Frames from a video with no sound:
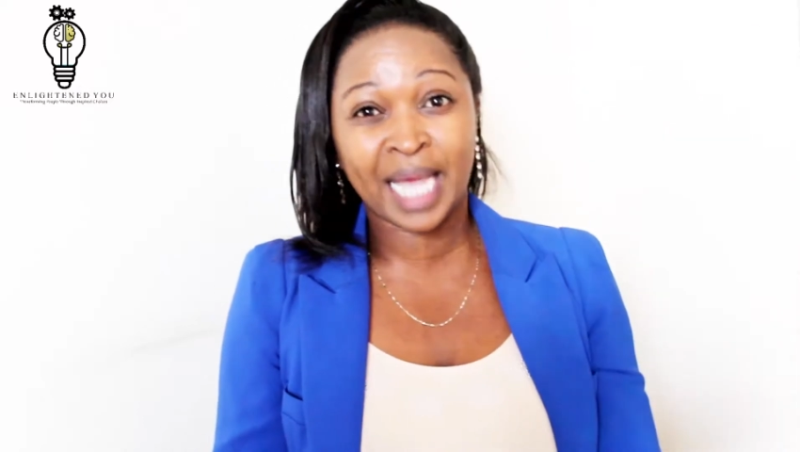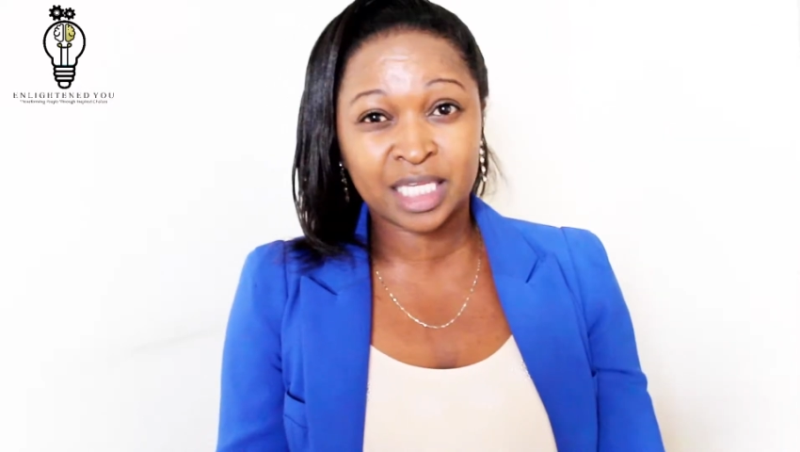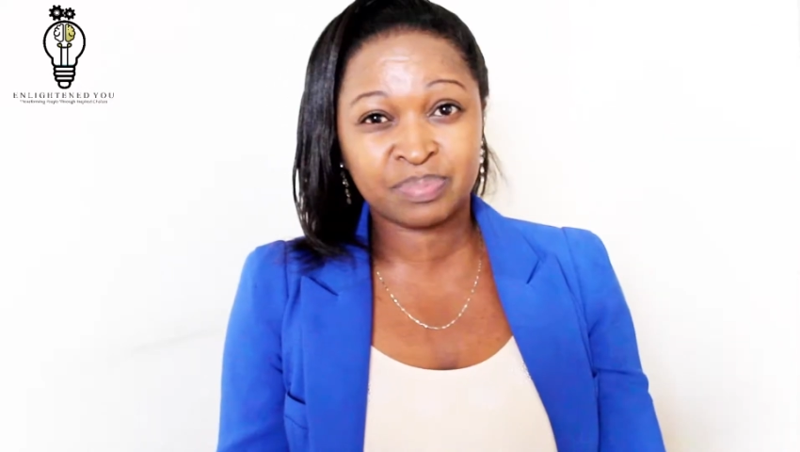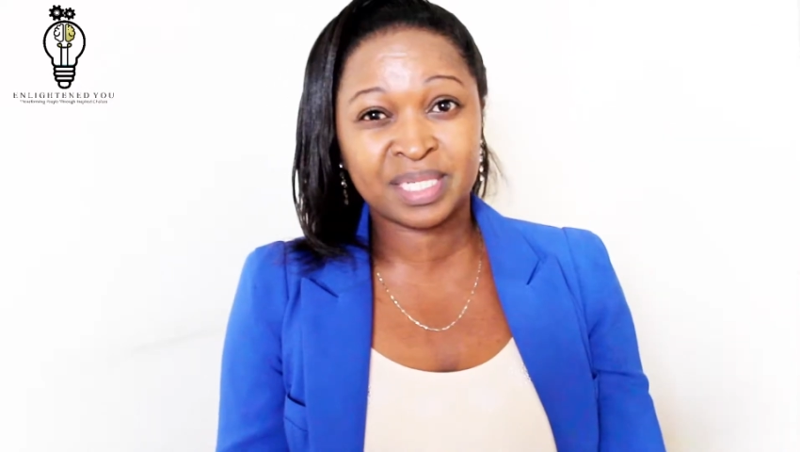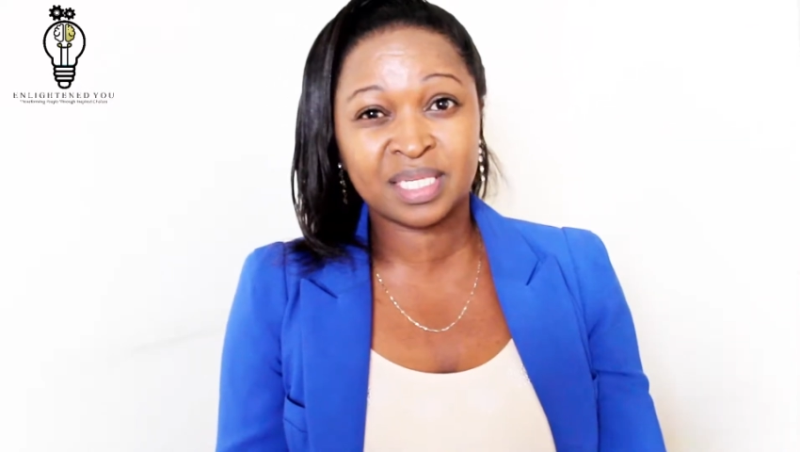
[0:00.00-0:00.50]

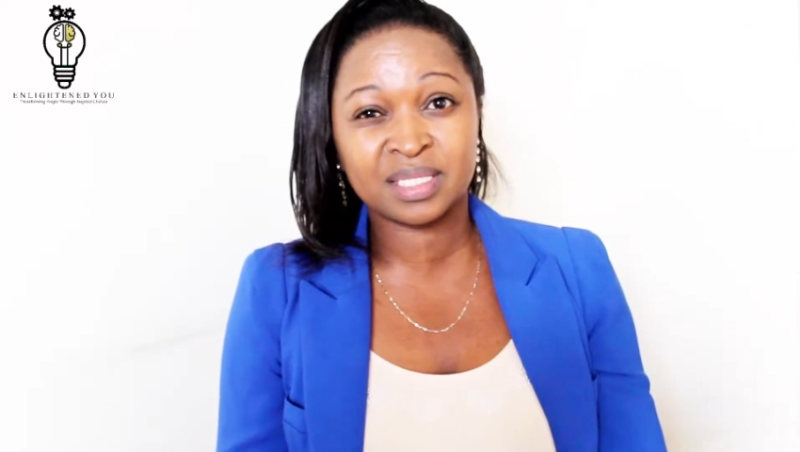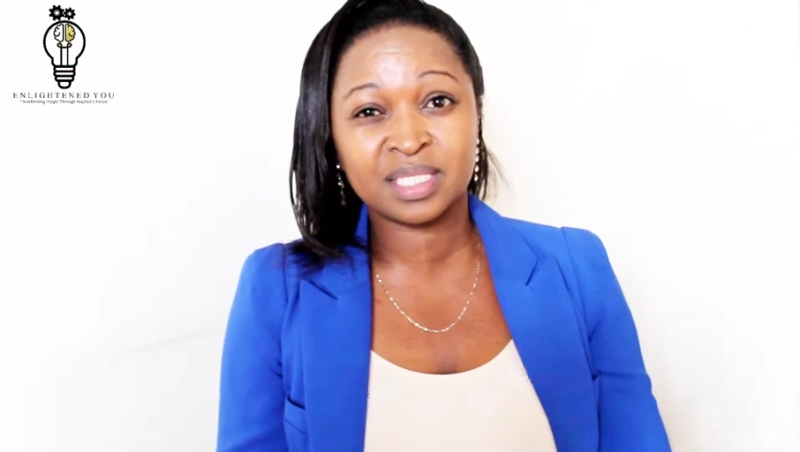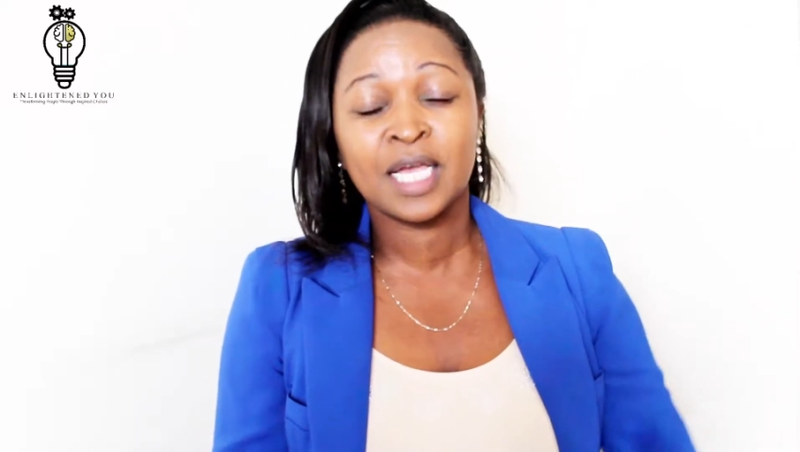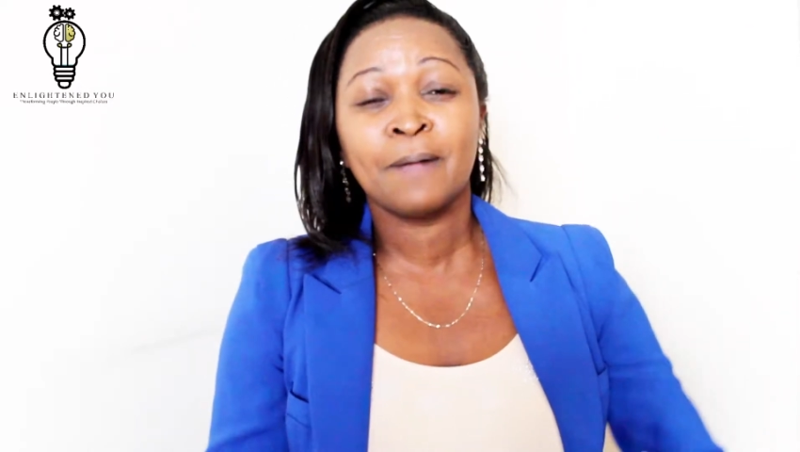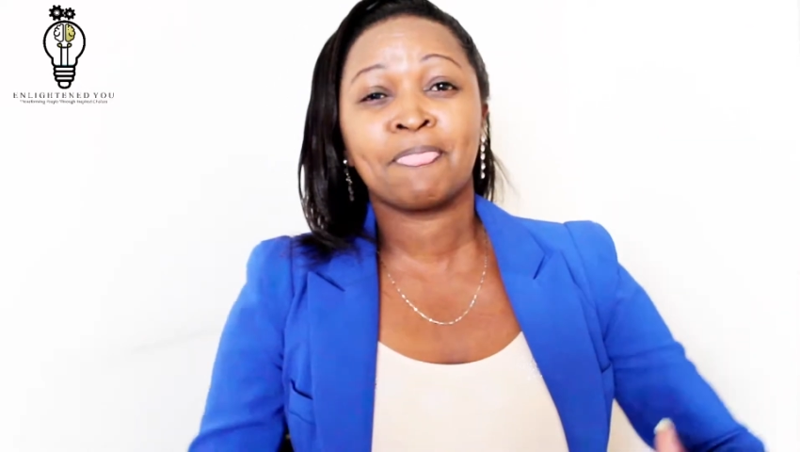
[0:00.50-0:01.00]
expresses
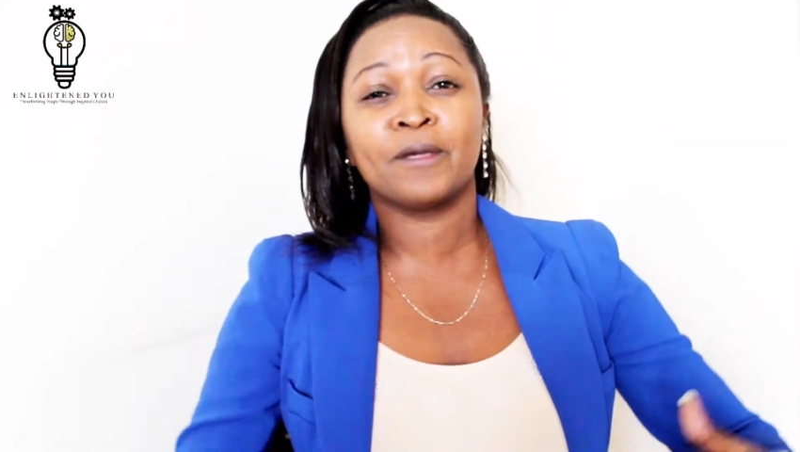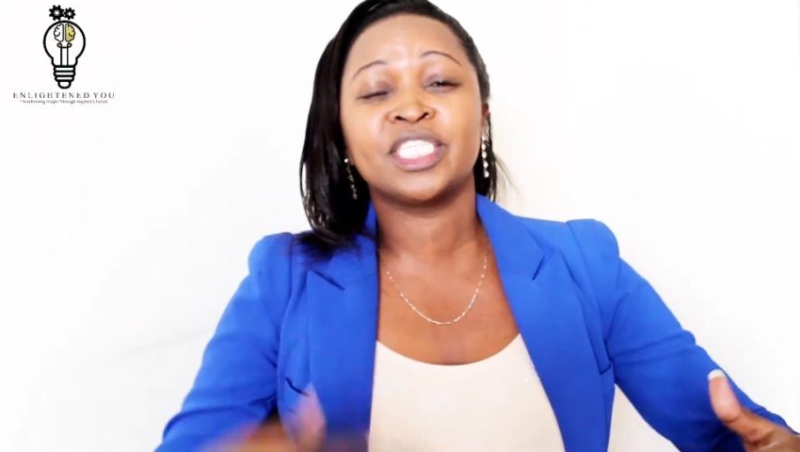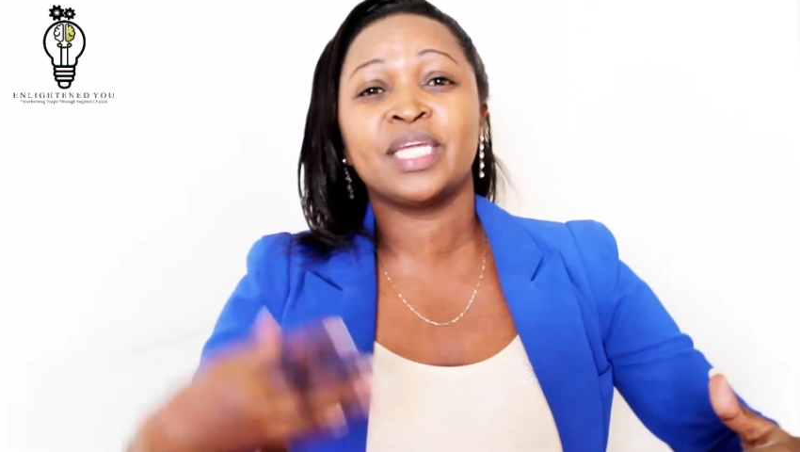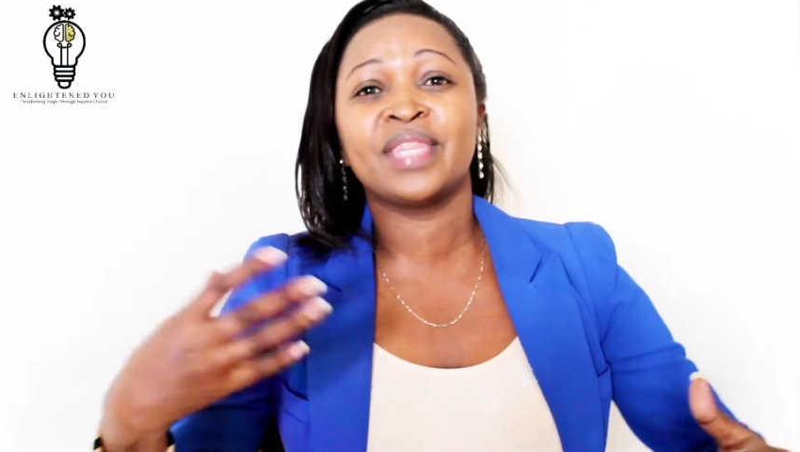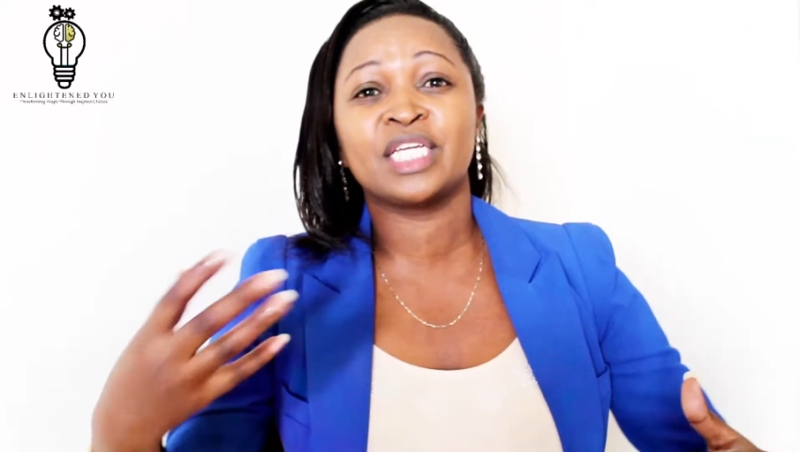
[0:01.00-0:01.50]
it,
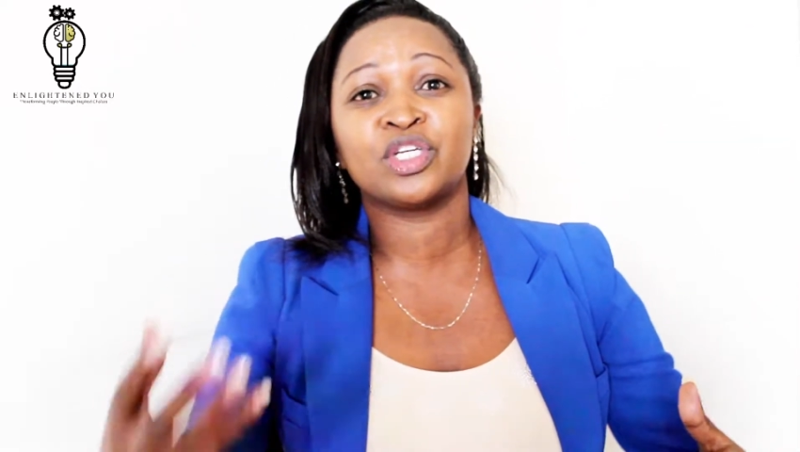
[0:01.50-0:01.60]
not in a way that